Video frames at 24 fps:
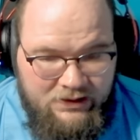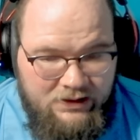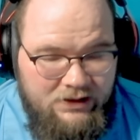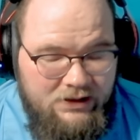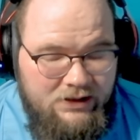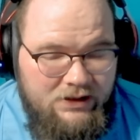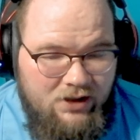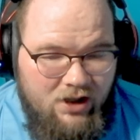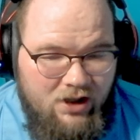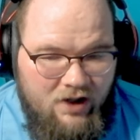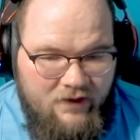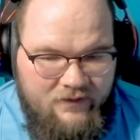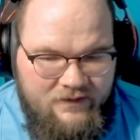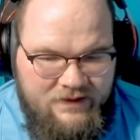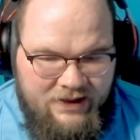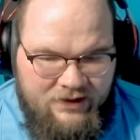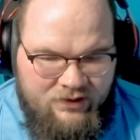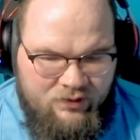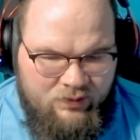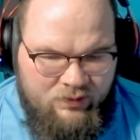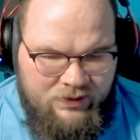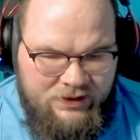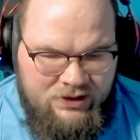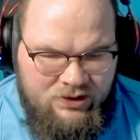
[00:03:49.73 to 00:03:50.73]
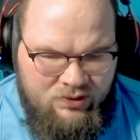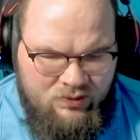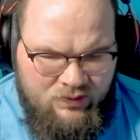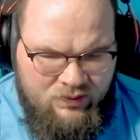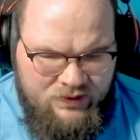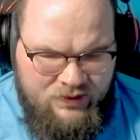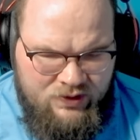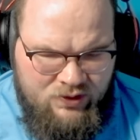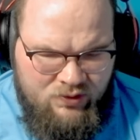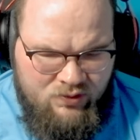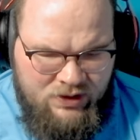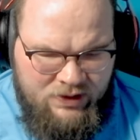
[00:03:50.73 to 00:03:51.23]
Obviously, 3/2
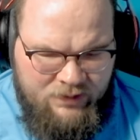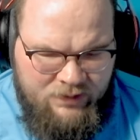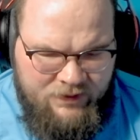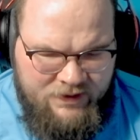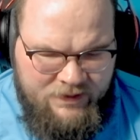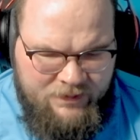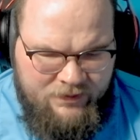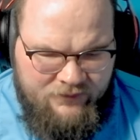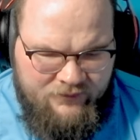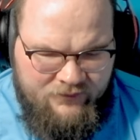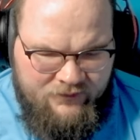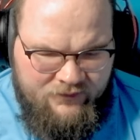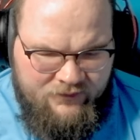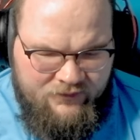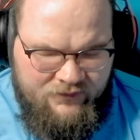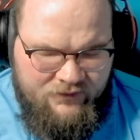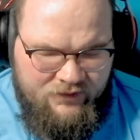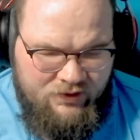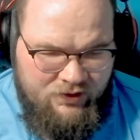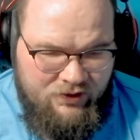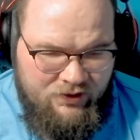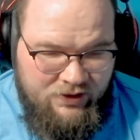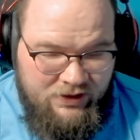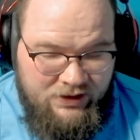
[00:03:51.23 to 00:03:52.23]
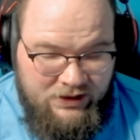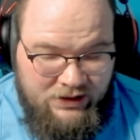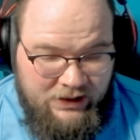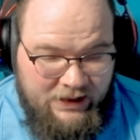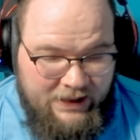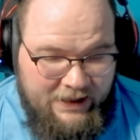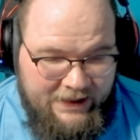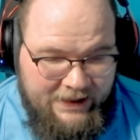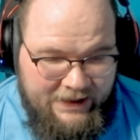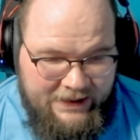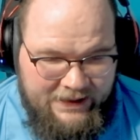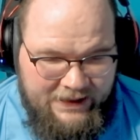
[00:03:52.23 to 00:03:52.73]
is usually what's preferred in a
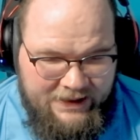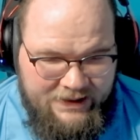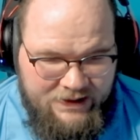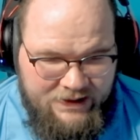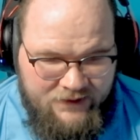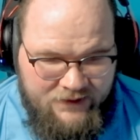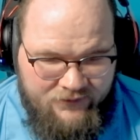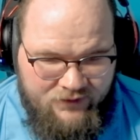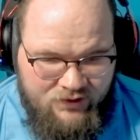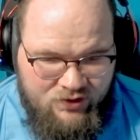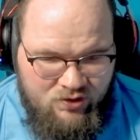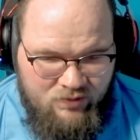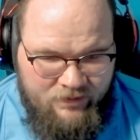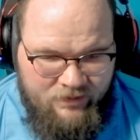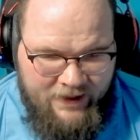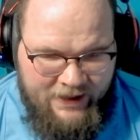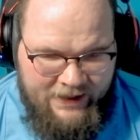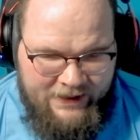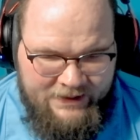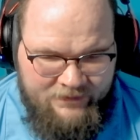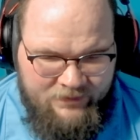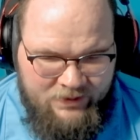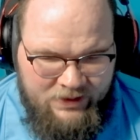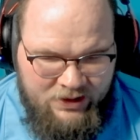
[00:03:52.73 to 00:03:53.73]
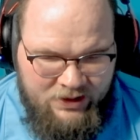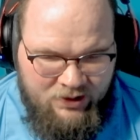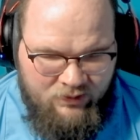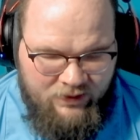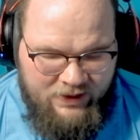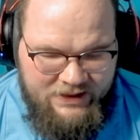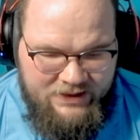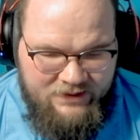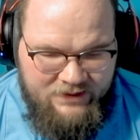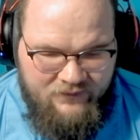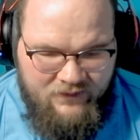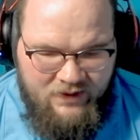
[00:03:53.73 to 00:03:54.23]
lot of cases for 2-mana to be
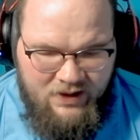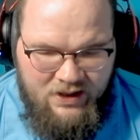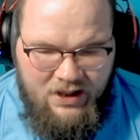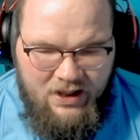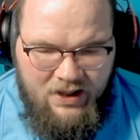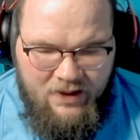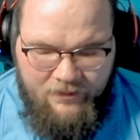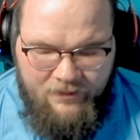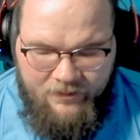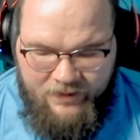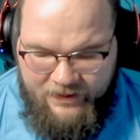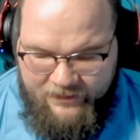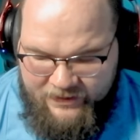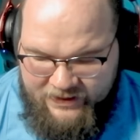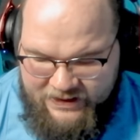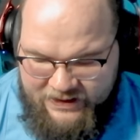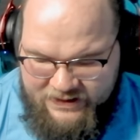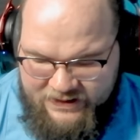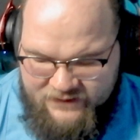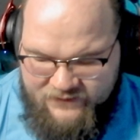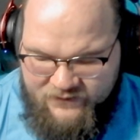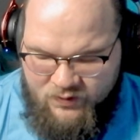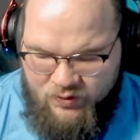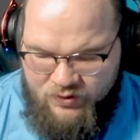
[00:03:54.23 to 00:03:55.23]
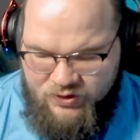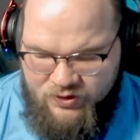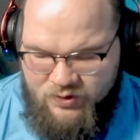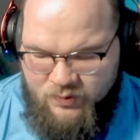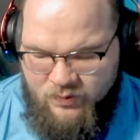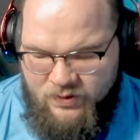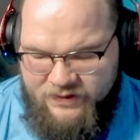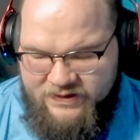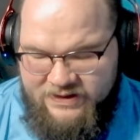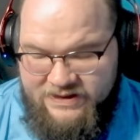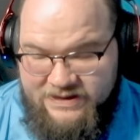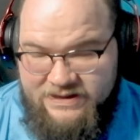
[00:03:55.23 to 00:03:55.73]
aggressive, but because, of course, you
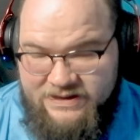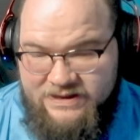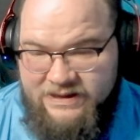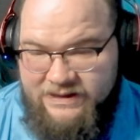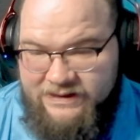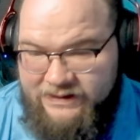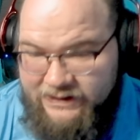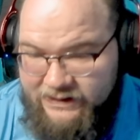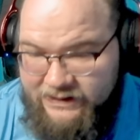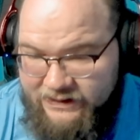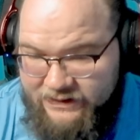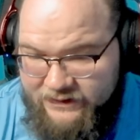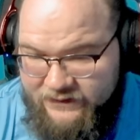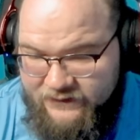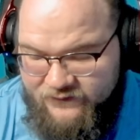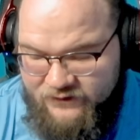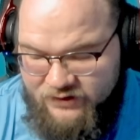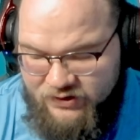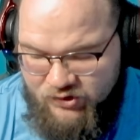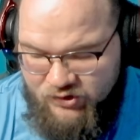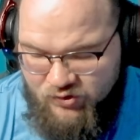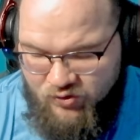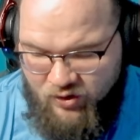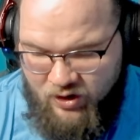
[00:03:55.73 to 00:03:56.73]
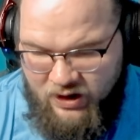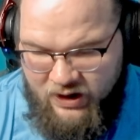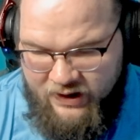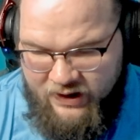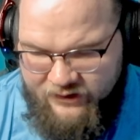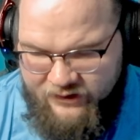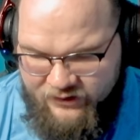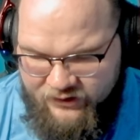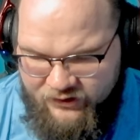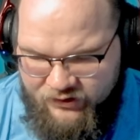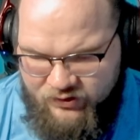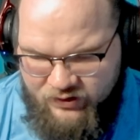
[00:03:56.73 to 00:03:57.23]
want this to live, to draw
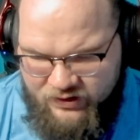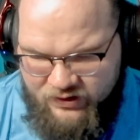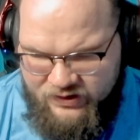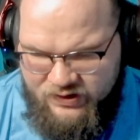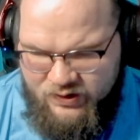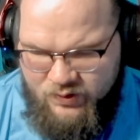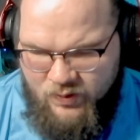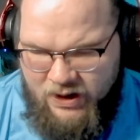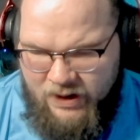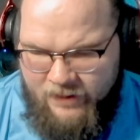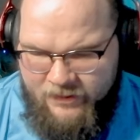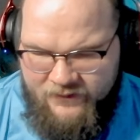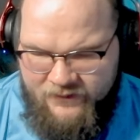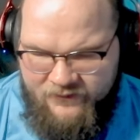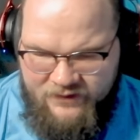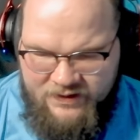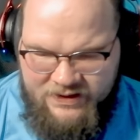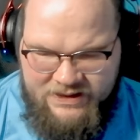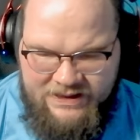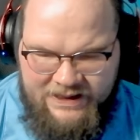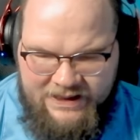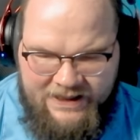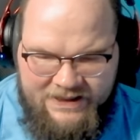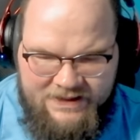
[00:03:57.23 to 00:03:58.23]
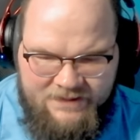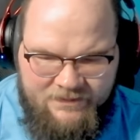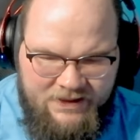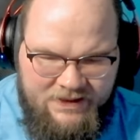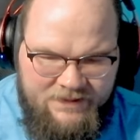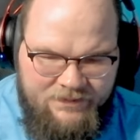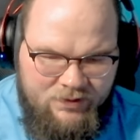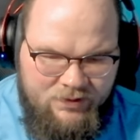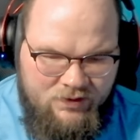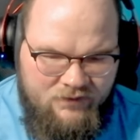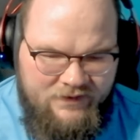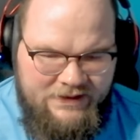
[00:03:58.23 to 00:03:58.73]
the swab of the stats makes
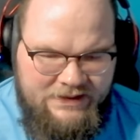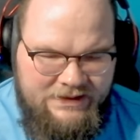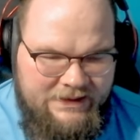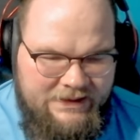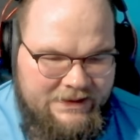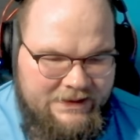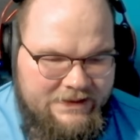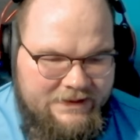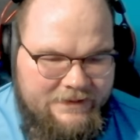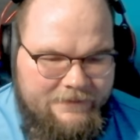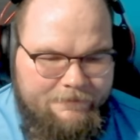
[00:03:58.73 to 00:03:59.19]
perfect sense.